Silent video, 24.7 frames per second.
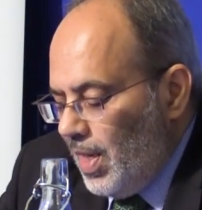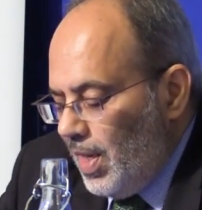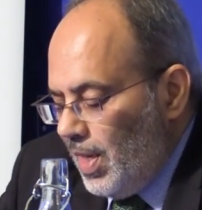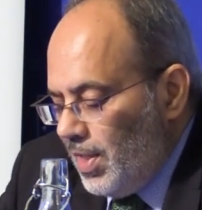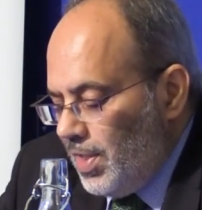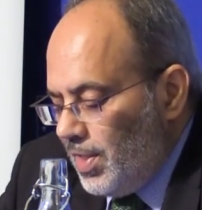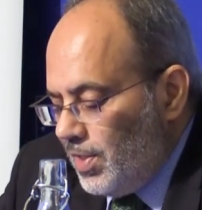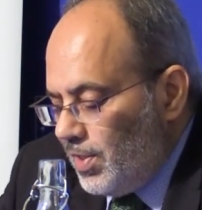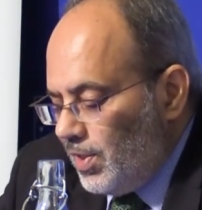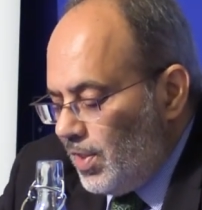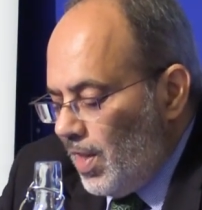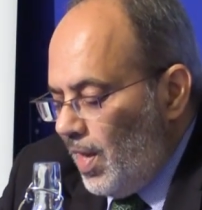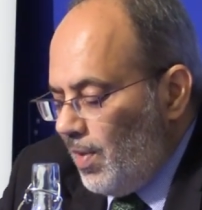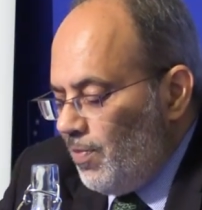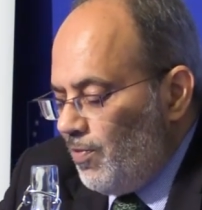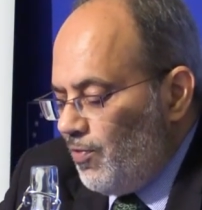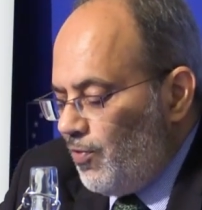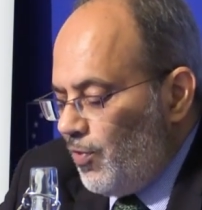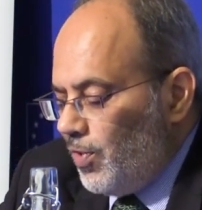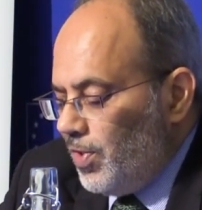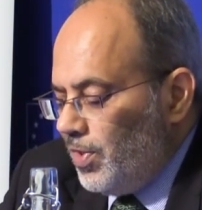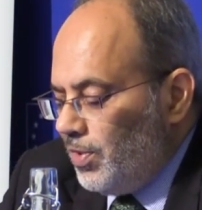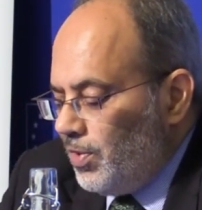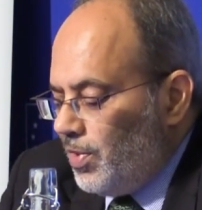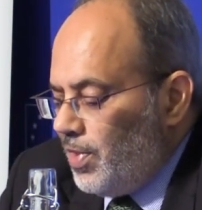It is time
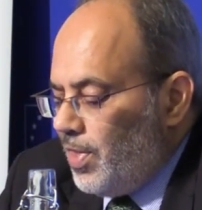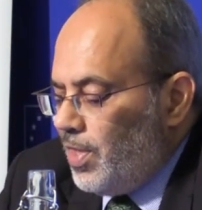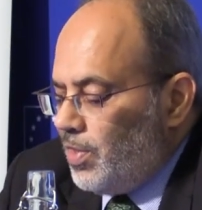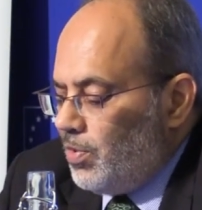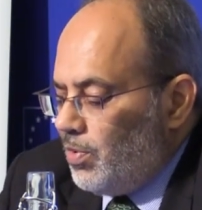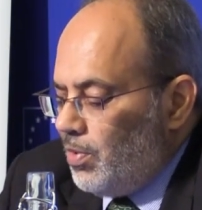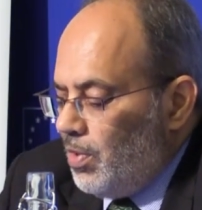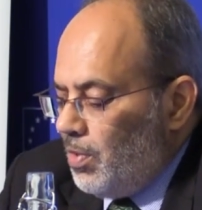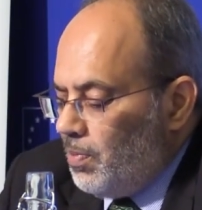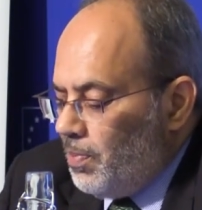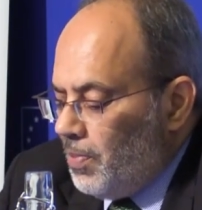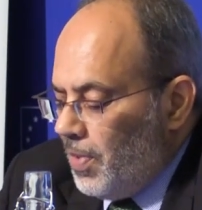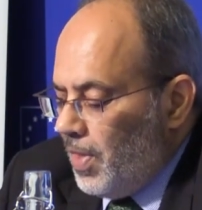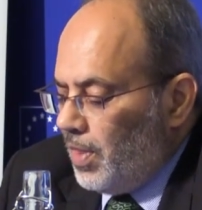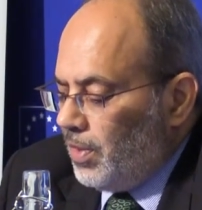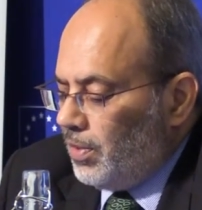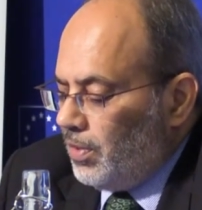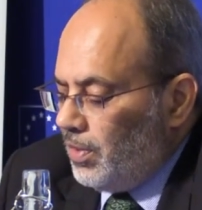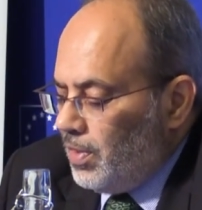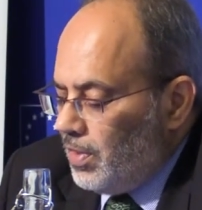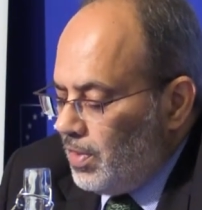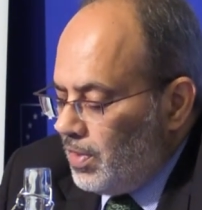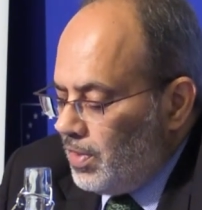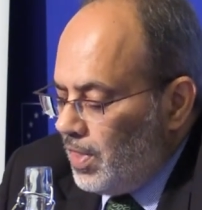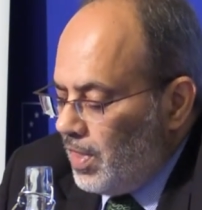for international
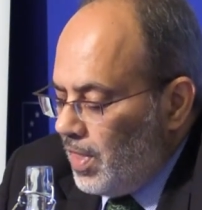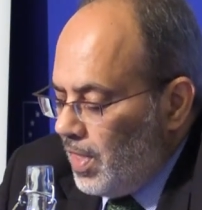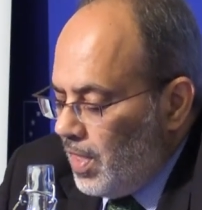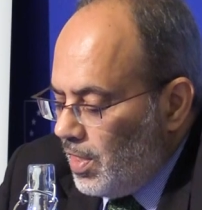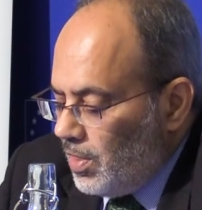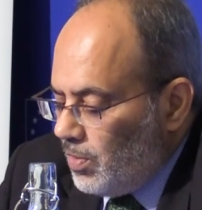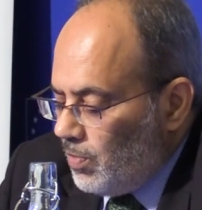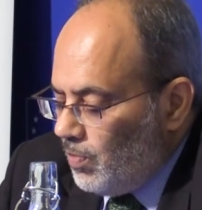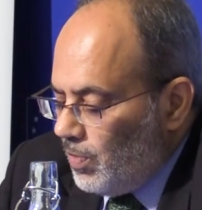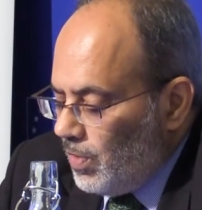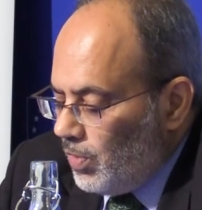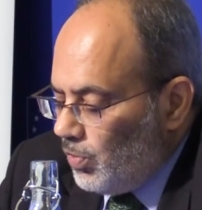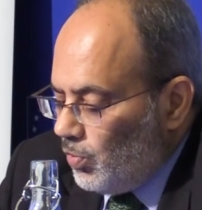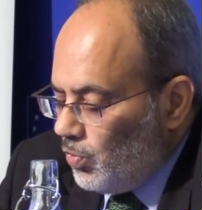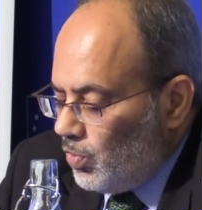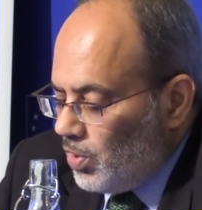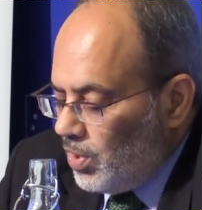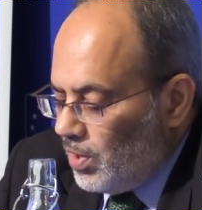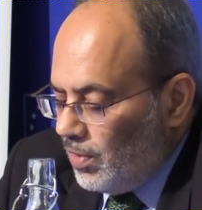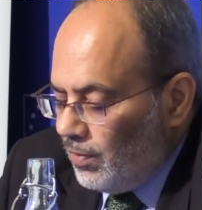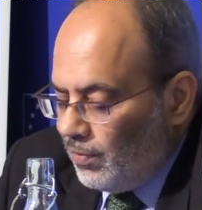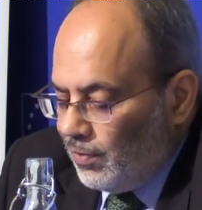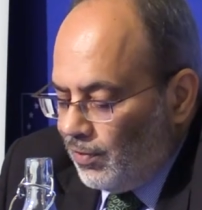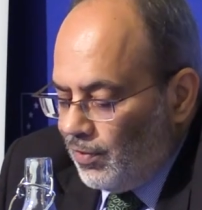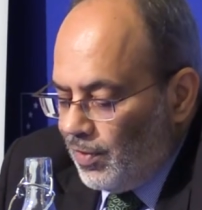partners' engagement to
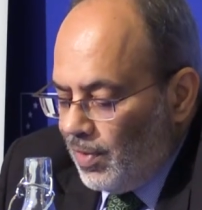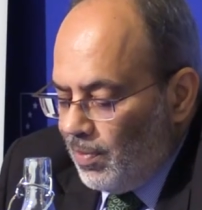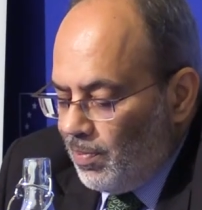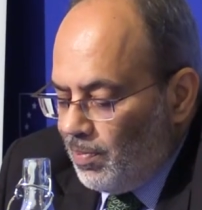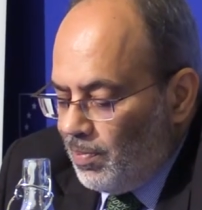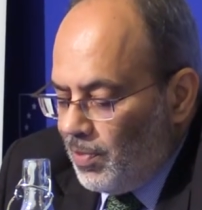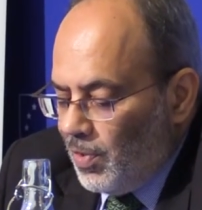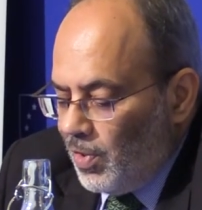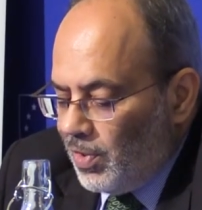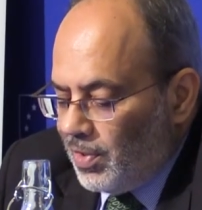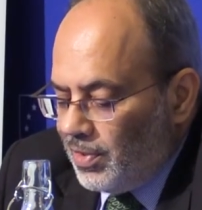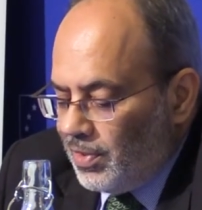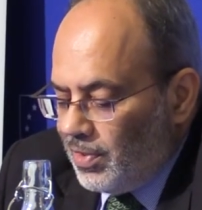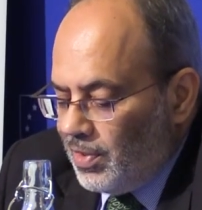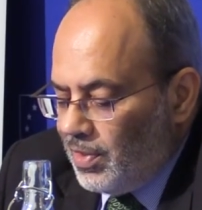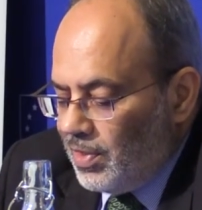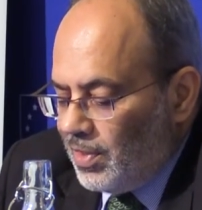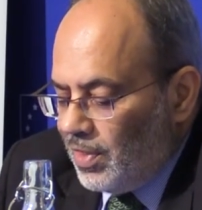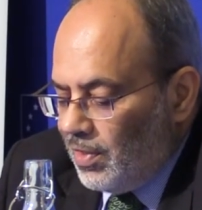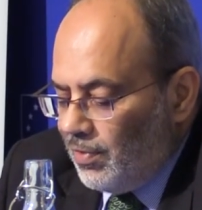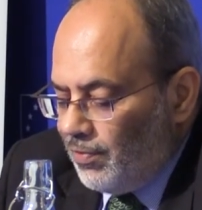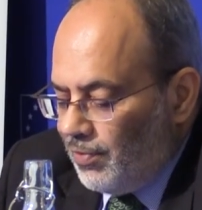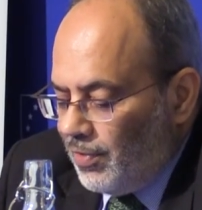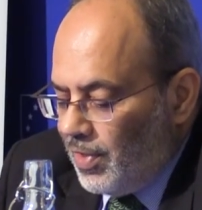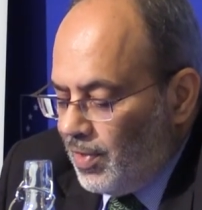shift from
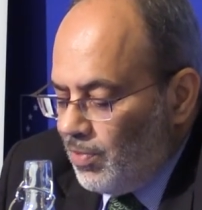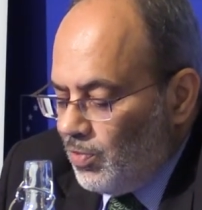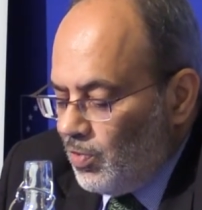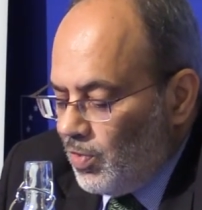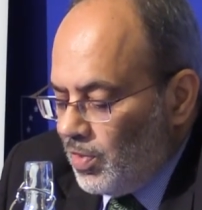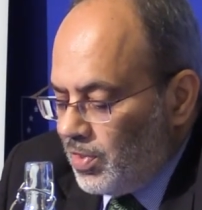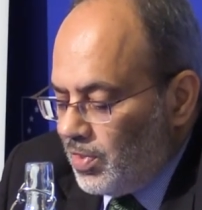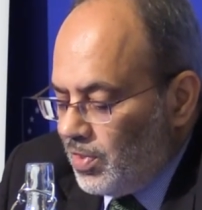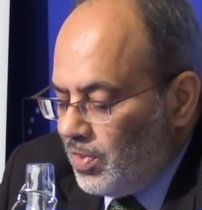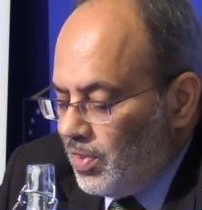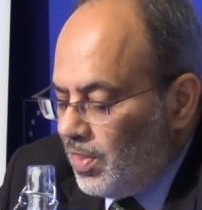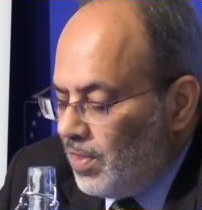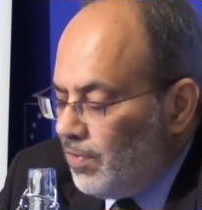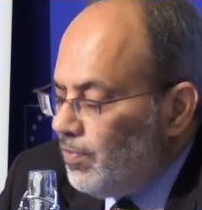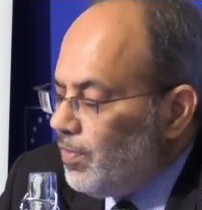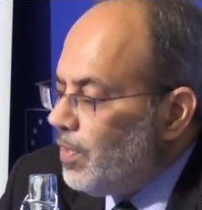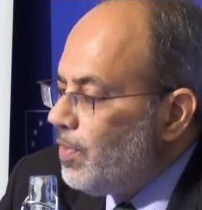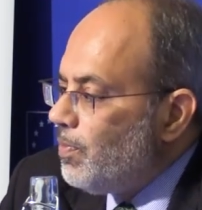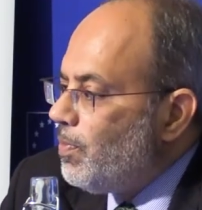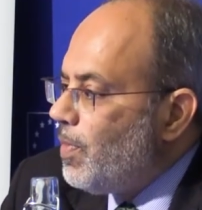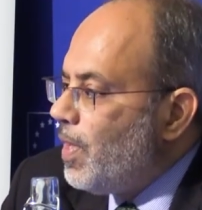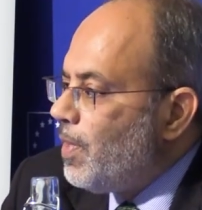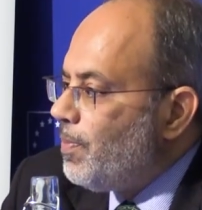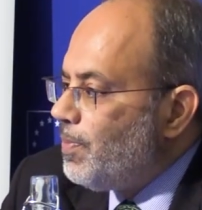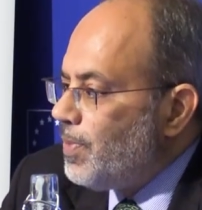policies and frameworks
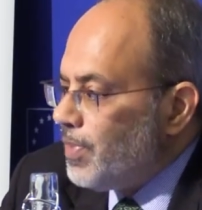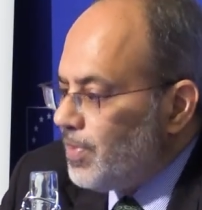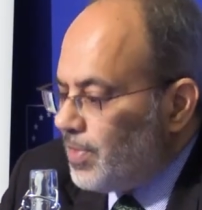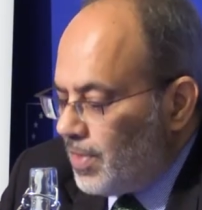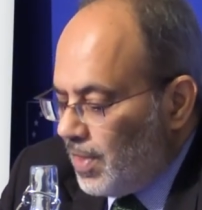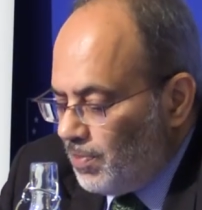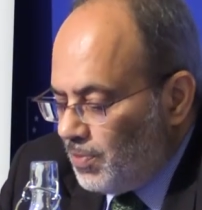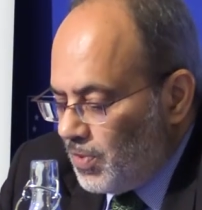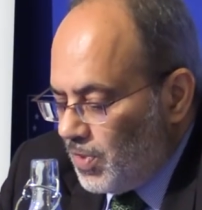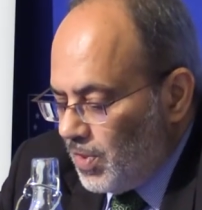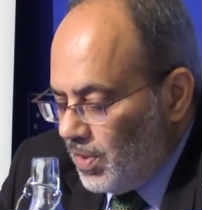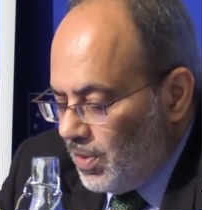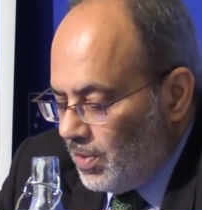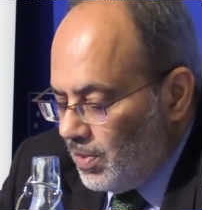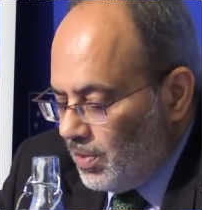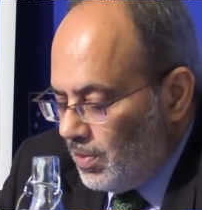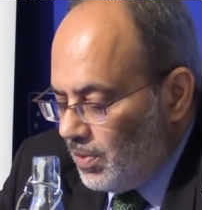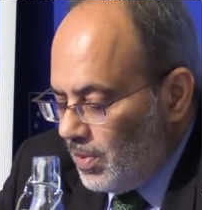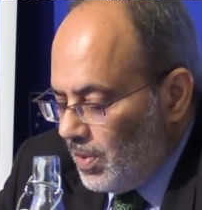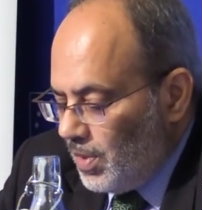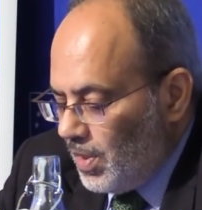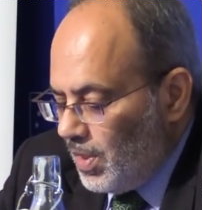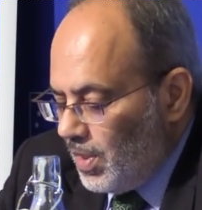driven by perception